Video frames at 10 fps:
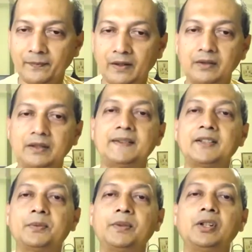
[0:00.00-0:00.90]
It takes
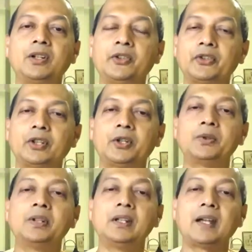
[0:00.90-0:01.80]
us beyond
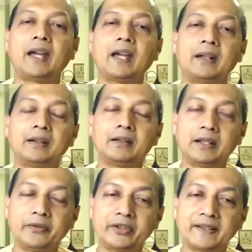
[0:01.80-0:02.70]
sorrow and
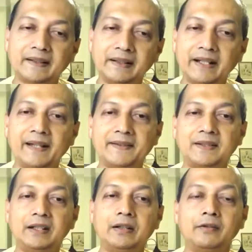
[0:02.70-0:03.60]
gives us
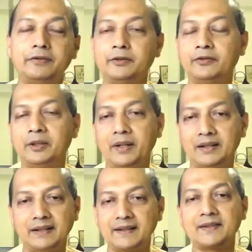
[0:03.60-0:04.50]
lasting fulfillment.
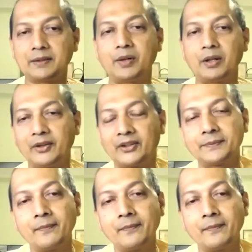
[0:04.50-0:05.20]
That is the promise.